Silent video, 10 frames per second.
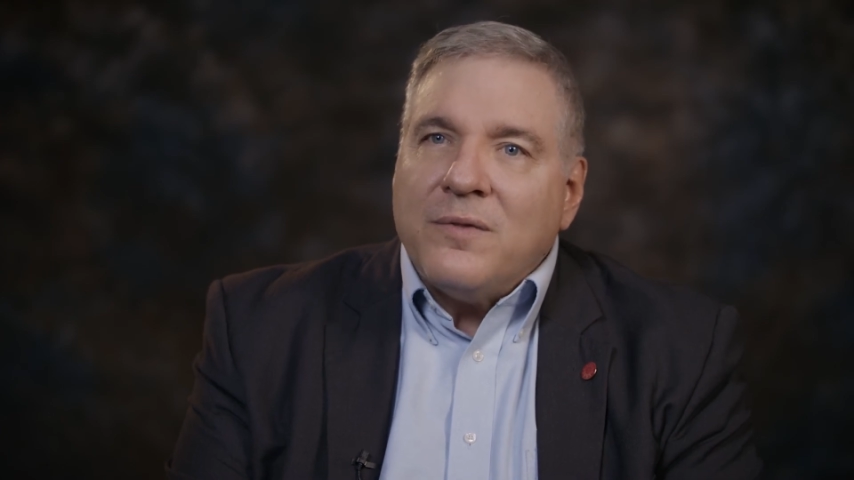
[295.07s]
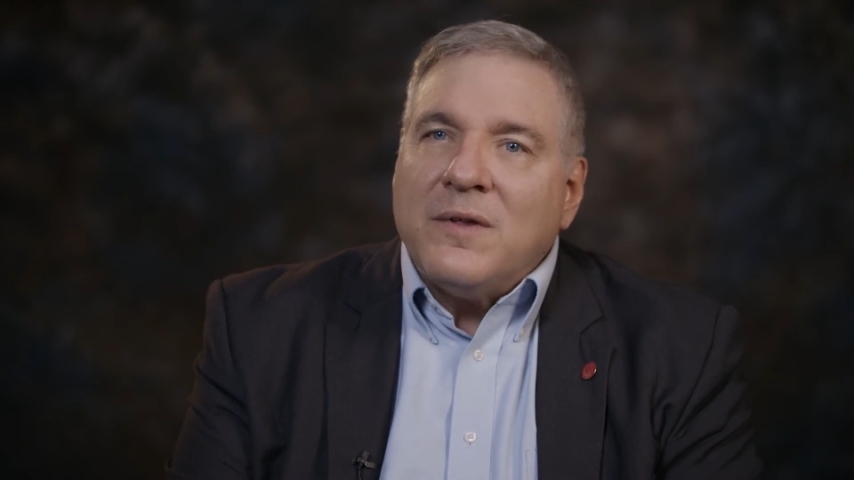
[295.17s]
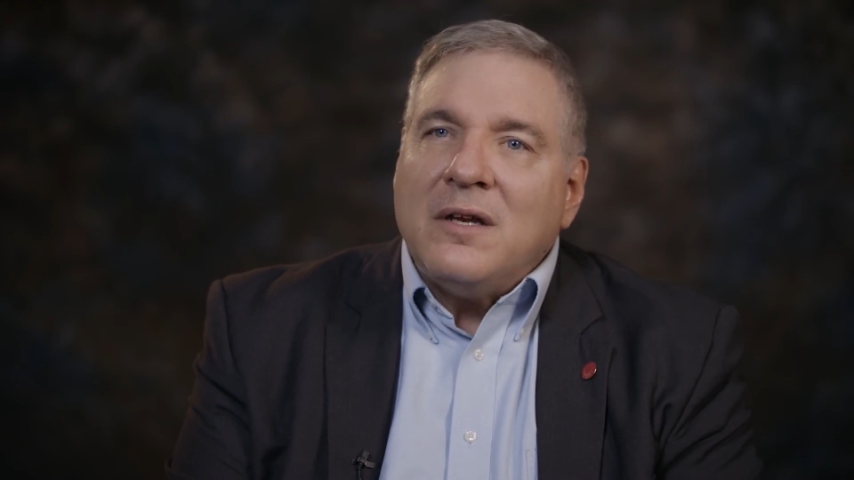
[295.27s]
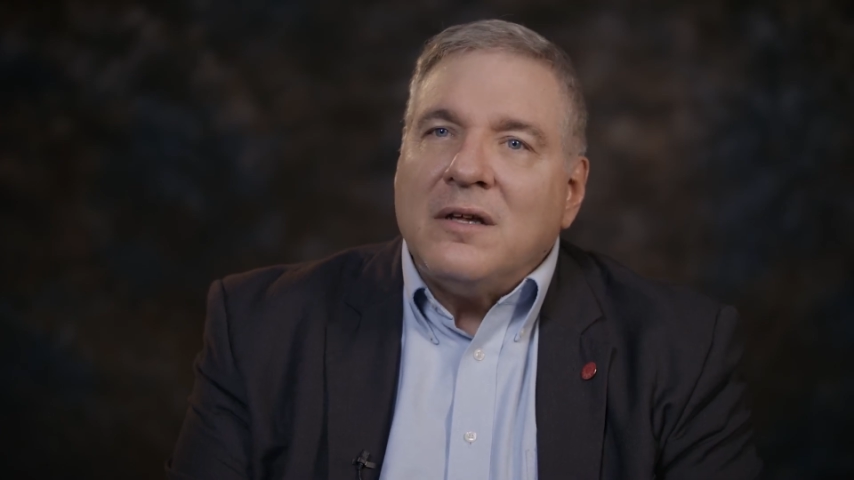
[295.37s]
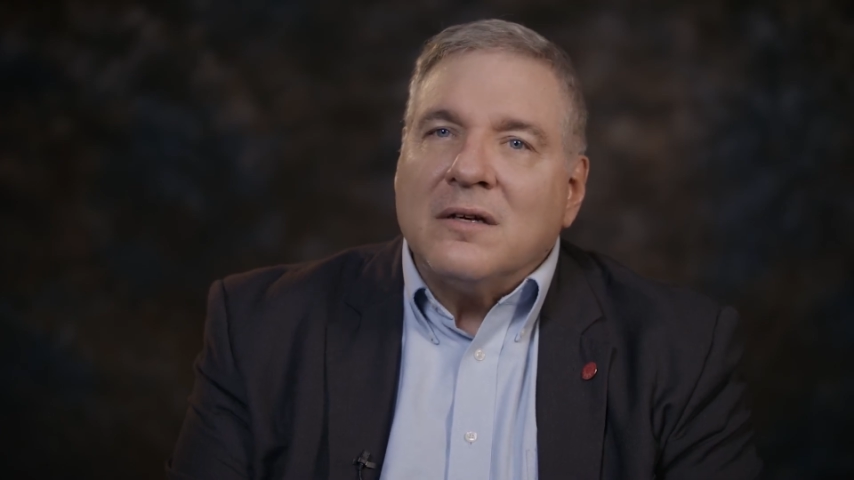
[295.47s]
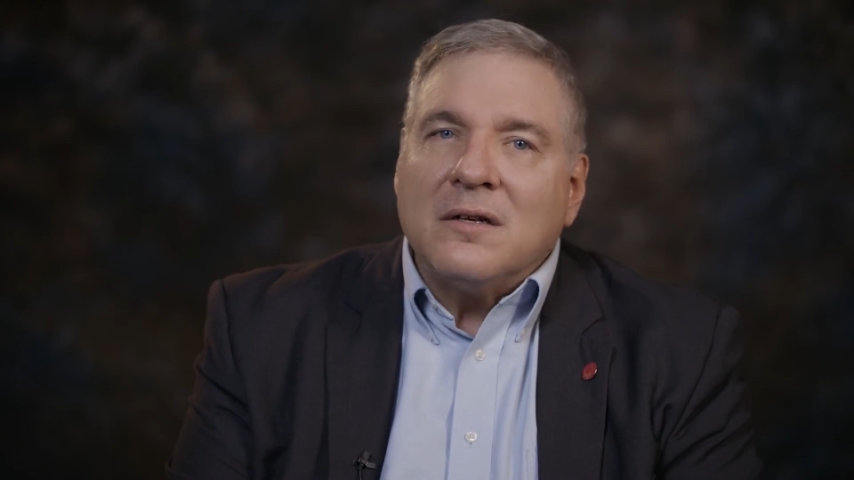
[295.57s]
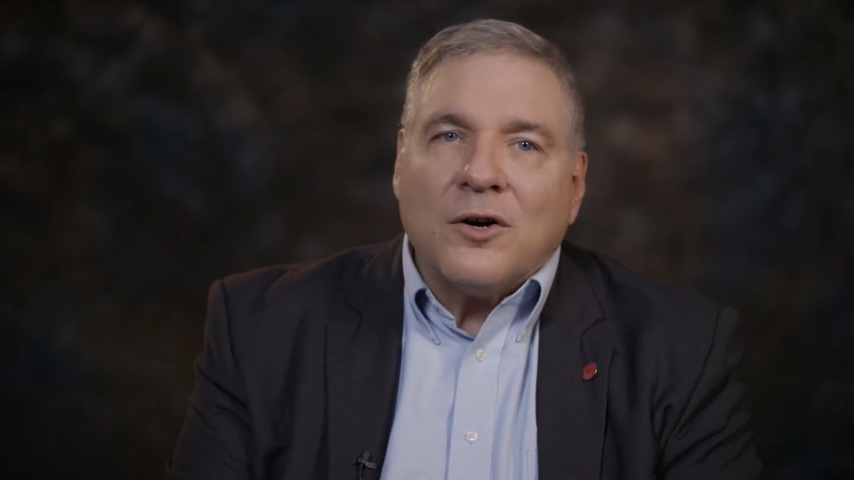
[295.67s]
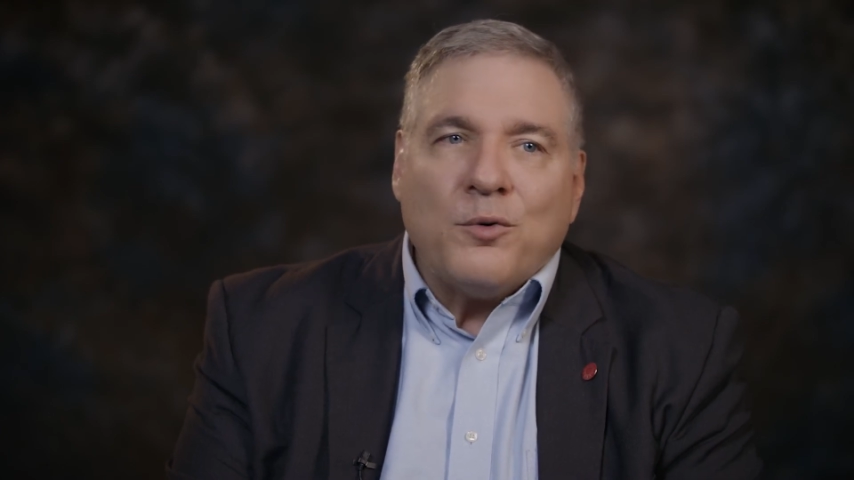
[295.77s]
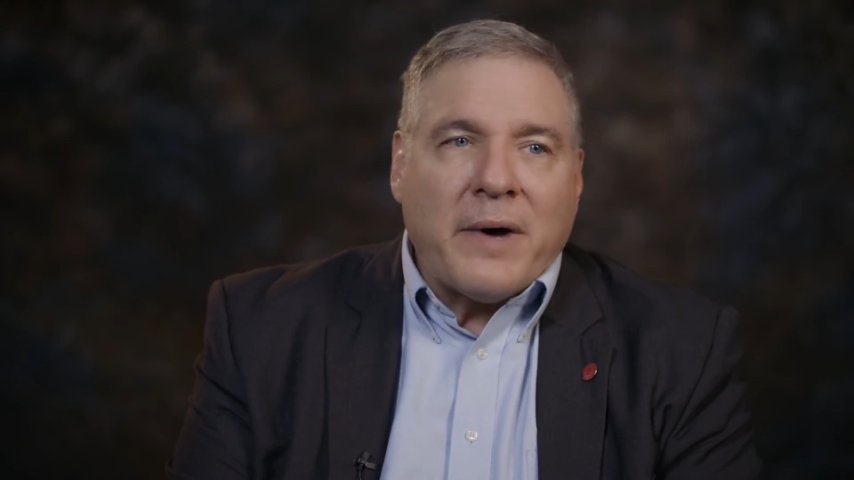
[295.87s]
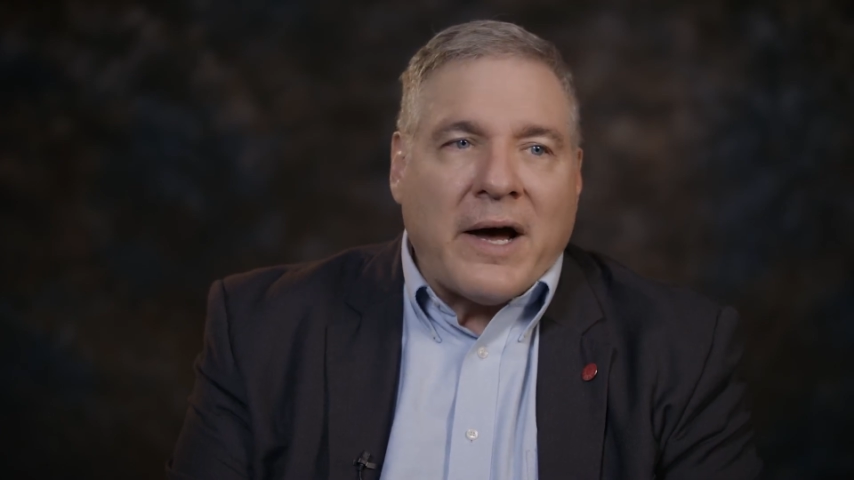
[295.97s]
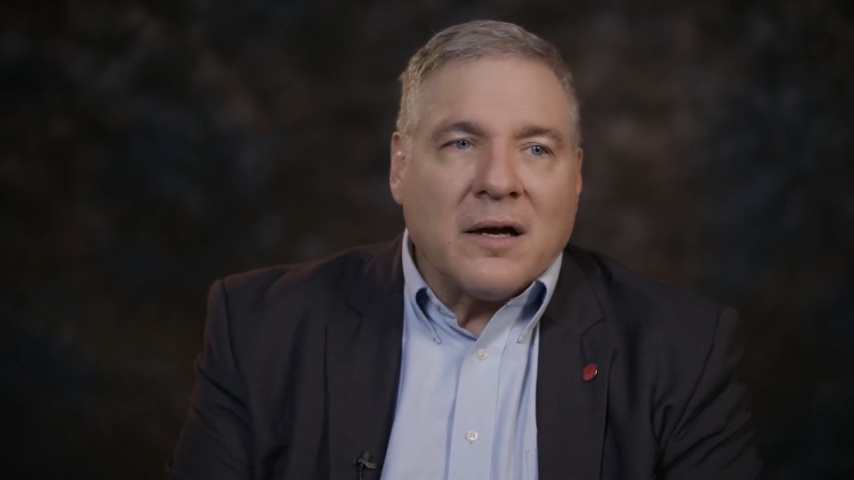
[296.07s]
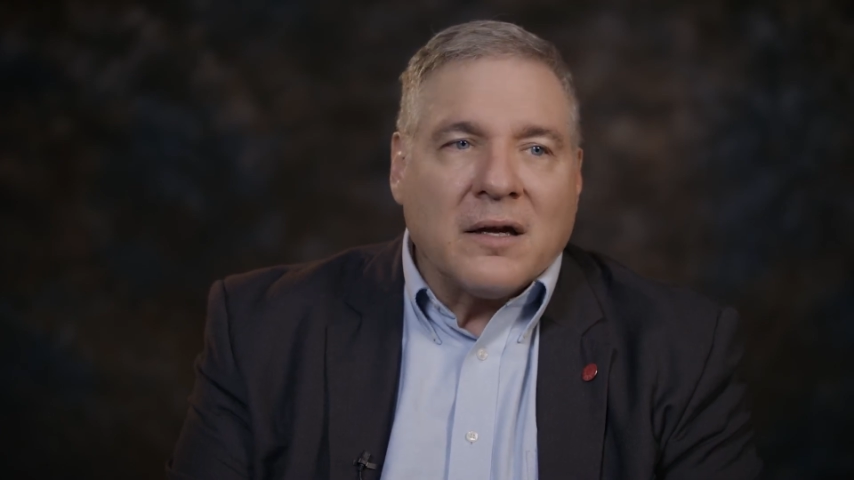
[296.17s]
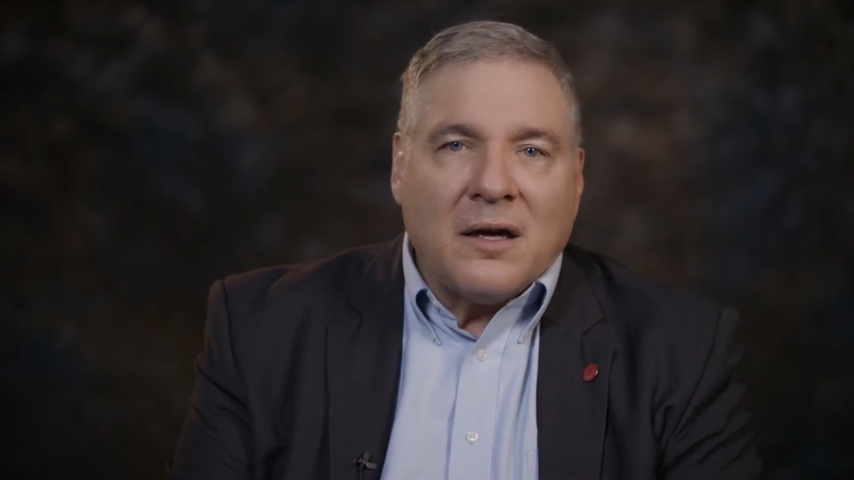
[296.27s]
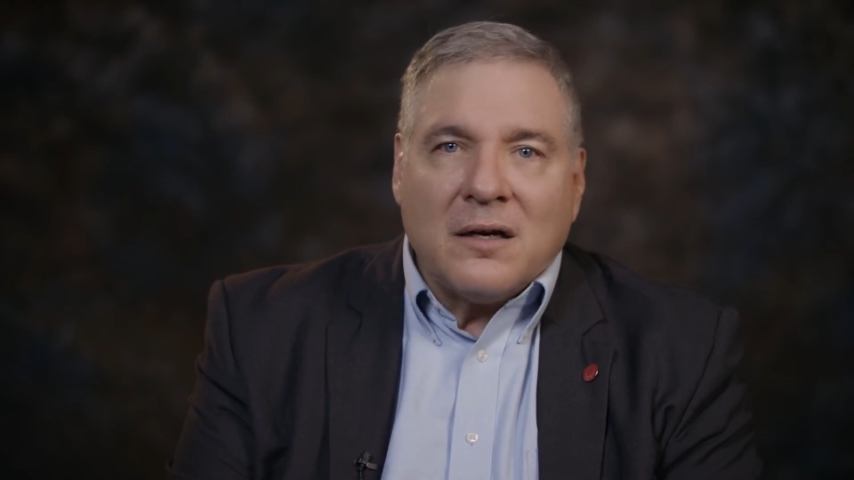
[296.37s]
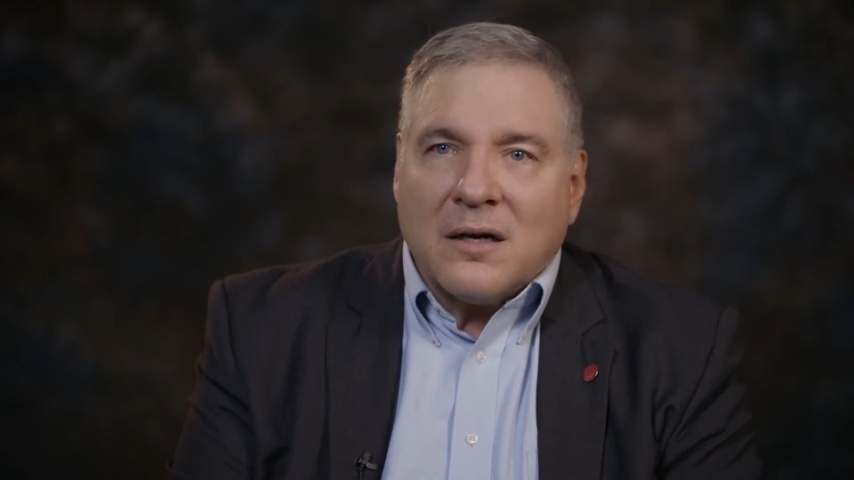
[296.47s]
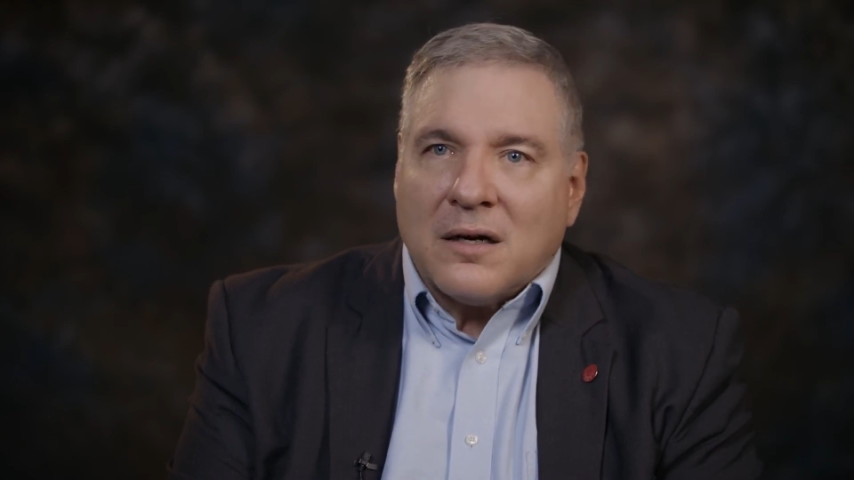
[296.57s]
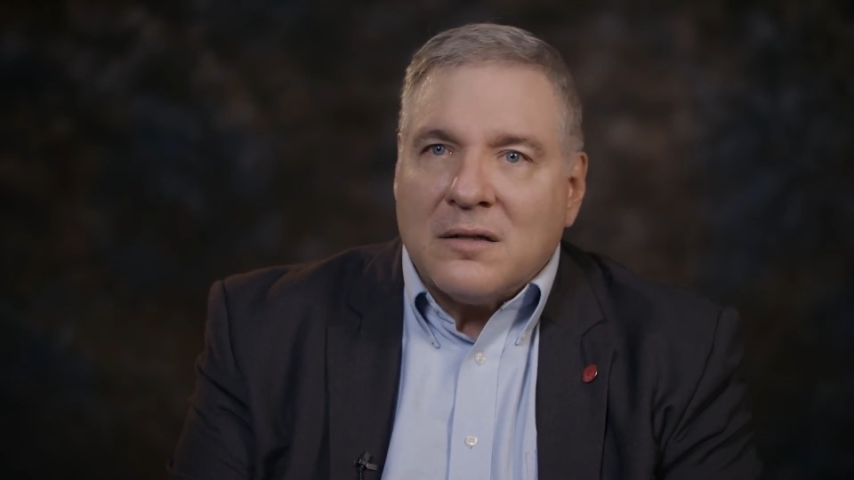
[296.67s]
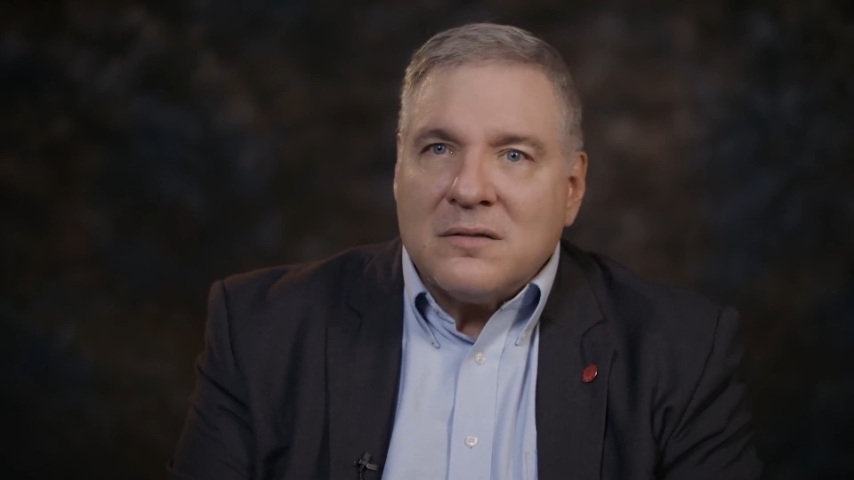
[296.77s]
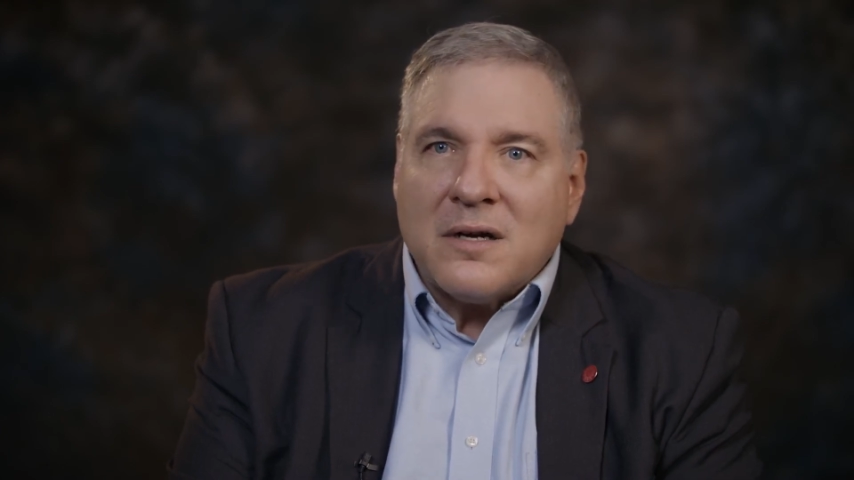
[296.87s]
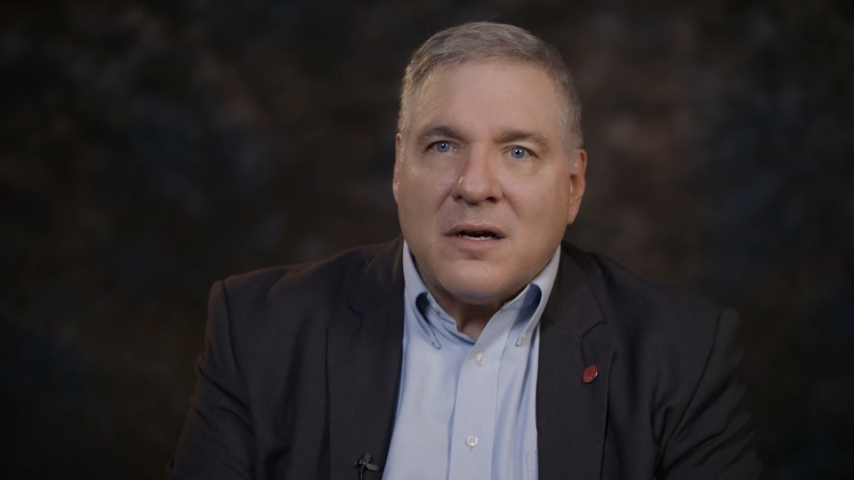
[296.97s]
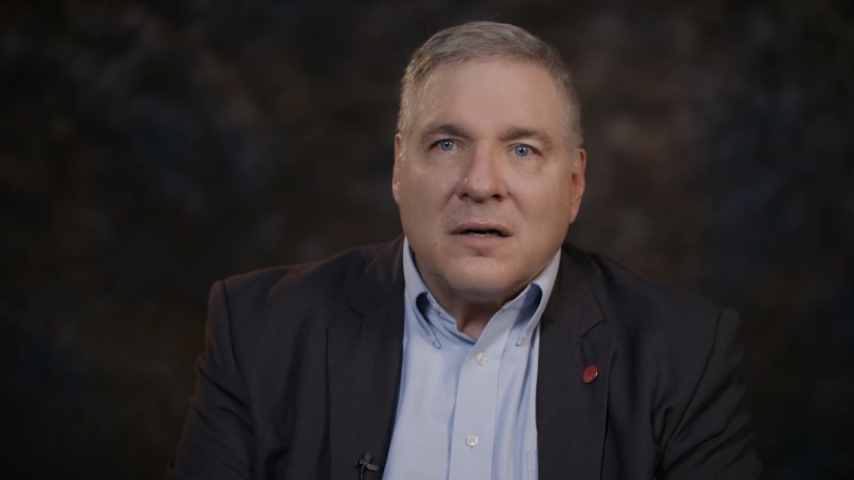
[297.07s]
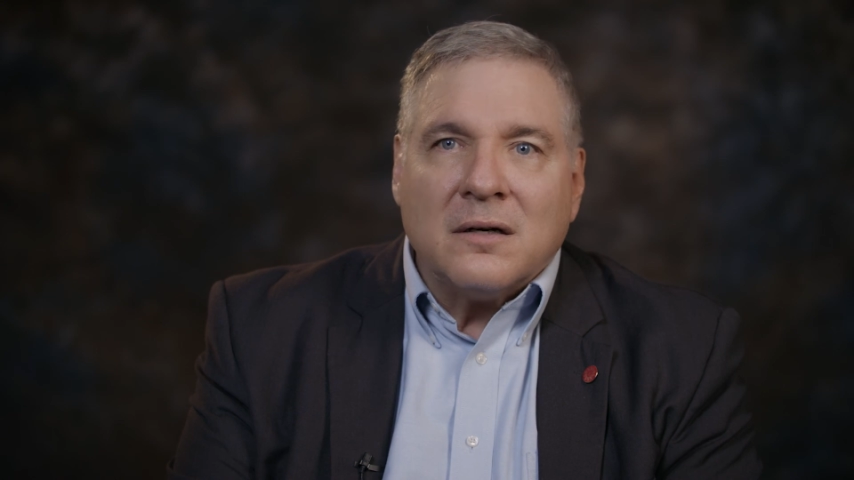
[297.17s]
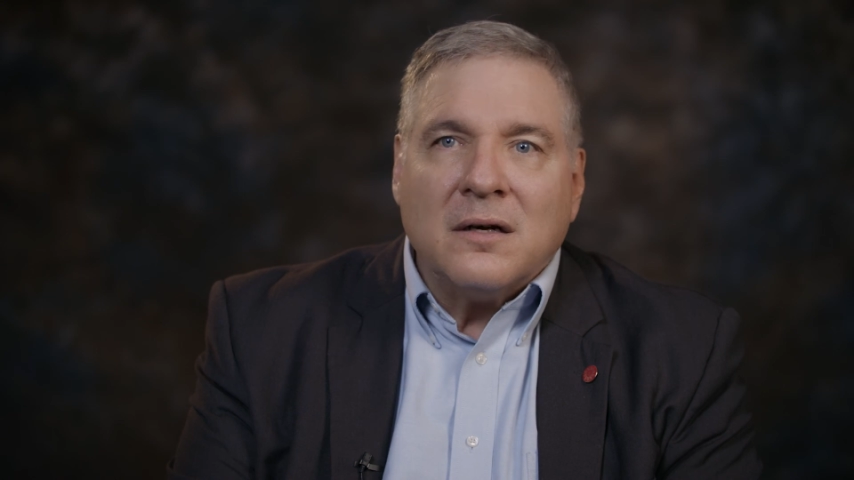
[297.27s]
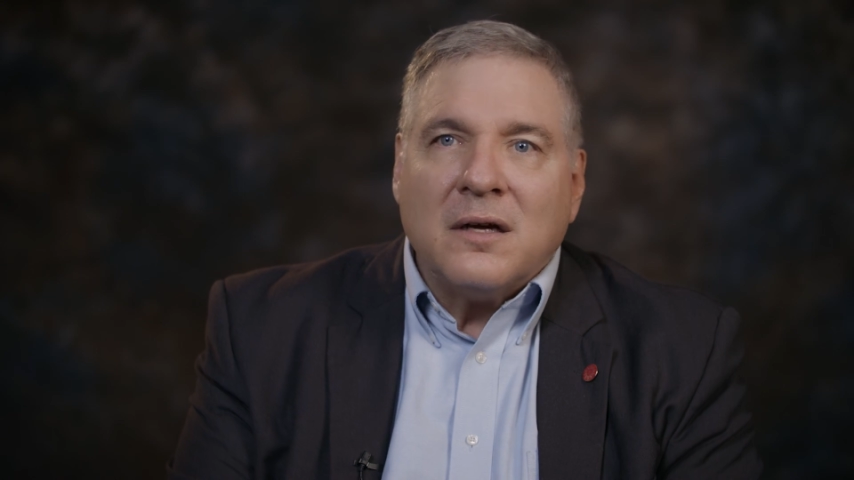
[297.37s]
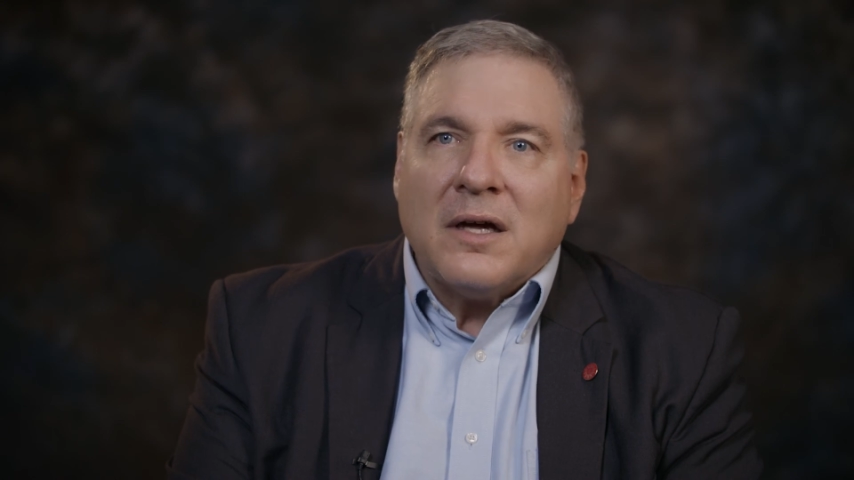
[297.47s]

then he can go back and cut his hair